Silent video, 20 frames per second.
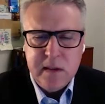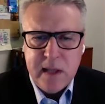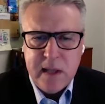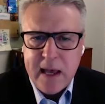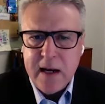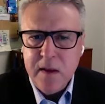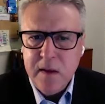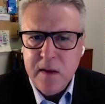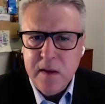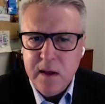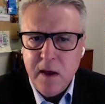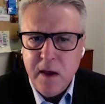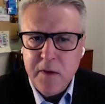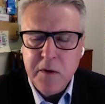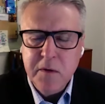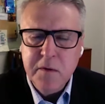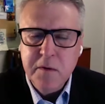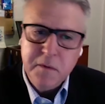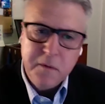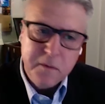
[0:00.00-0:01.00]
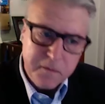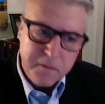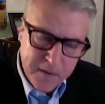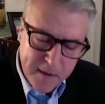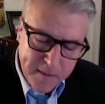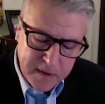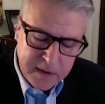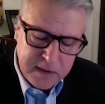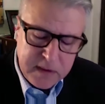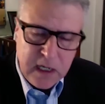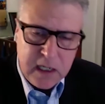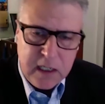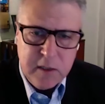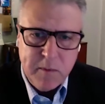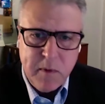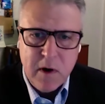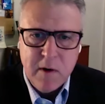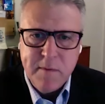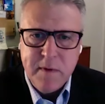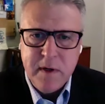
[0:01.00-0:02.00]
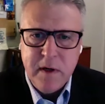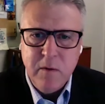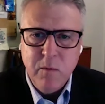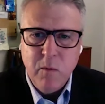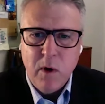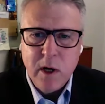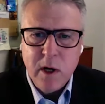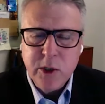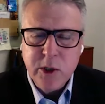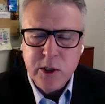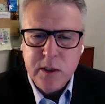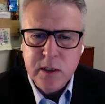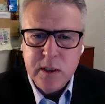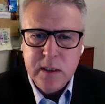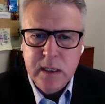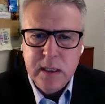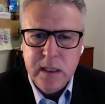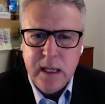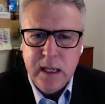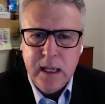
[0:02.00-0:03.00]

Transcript: that, and the other from the State Department in Washington.